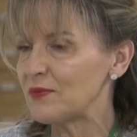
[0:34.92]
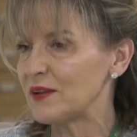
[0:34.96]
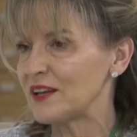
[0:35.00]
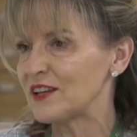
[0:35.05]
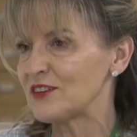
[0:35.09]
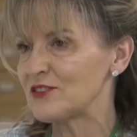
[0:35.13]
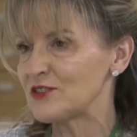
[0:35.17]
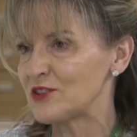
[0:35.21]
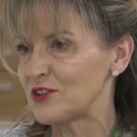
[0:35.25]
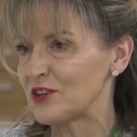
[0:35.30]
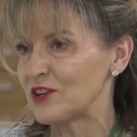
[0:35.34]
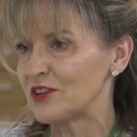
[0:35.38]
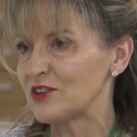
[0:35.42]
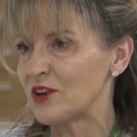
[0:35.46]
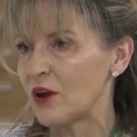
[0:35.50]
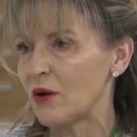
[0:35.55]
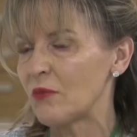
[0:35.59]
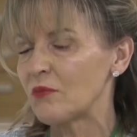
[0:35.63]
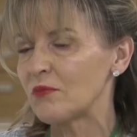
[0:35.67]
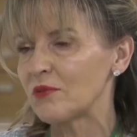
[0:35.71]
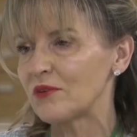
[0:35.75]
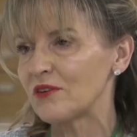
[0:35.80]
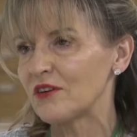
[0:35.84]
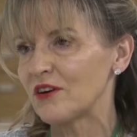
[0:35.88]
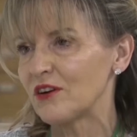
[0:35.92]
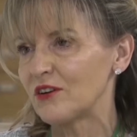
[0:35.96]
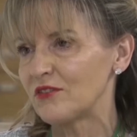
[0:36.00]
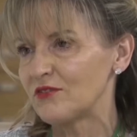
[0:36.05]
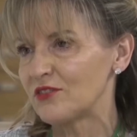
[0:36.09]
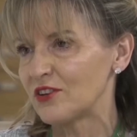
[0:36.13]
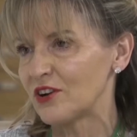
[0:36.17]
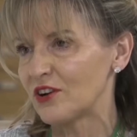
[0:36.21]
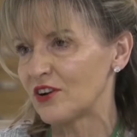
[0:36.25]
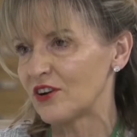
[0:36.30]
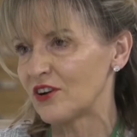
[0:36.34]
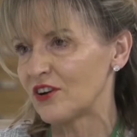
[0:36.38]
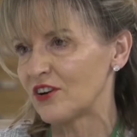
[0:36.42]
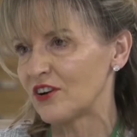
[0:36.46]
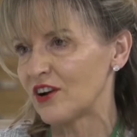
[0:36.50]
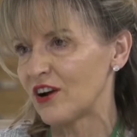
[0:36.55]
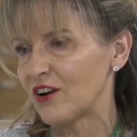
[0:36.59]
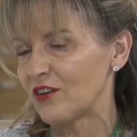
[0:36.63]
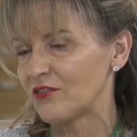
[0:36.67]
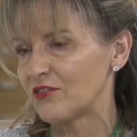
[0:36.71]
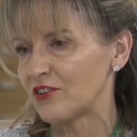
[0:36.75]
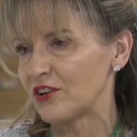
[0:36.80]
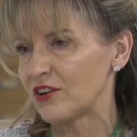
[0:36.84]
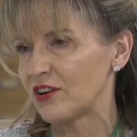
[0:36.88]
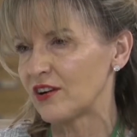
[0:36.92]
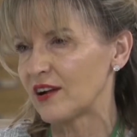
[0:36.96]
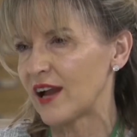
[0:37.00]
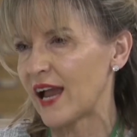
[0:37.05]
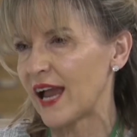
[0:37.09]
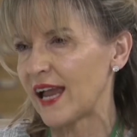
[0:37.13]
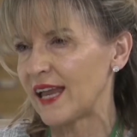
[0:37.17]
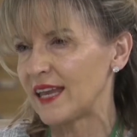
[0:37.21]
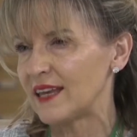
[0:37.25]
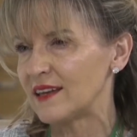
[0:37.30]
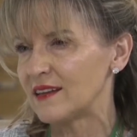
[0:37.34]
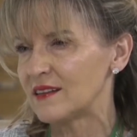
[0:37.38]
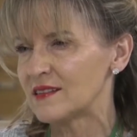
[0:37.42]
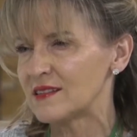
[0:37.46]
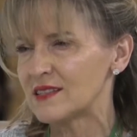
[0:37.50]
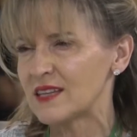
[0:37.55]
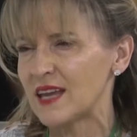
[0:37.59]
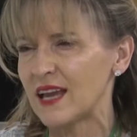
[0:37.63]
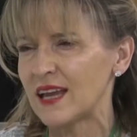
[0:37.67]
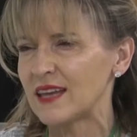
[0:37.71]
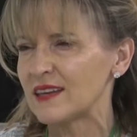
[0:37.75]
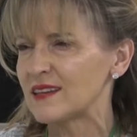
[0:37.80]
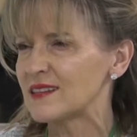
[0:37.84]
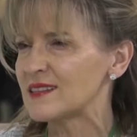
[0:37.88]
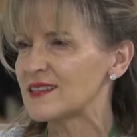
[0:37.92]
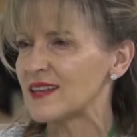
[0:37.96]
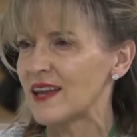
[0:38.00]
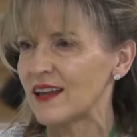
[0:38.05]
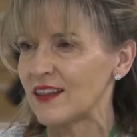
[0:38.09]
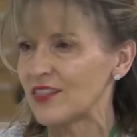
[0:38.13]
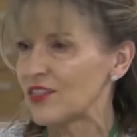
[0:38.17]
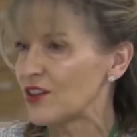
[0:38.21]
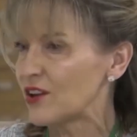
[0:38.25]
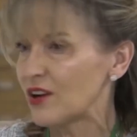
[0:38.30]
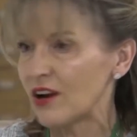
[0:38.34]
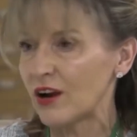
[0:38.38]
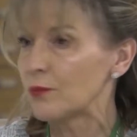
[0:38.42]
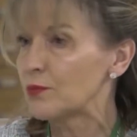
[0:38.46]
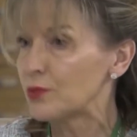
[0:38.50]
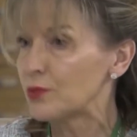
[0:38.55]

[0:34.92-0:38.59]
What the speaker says: been to a number of your islands, and they are